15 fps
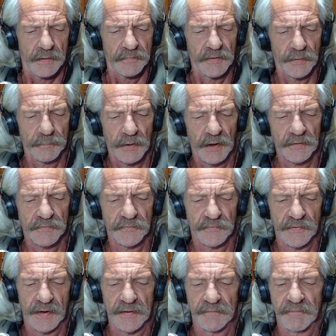The
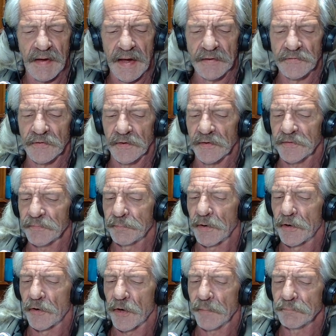apostles and evangelists
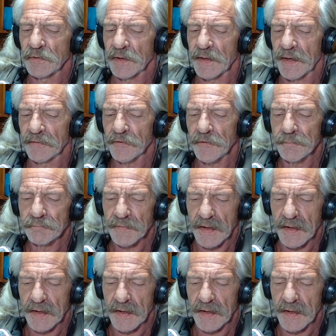paired up together,